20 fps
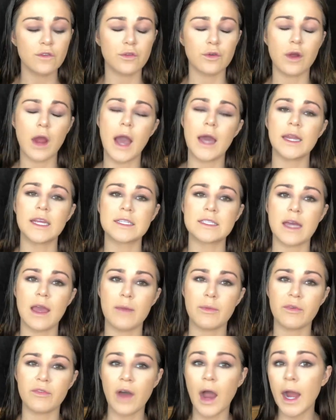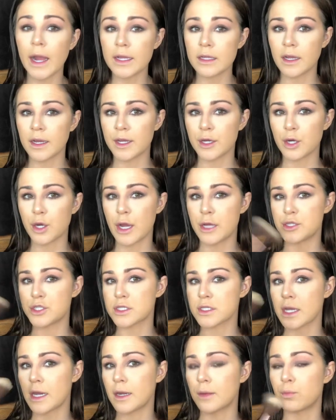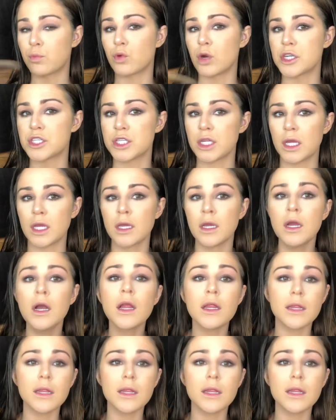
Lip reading: for any type of highlighter and just kind of brushing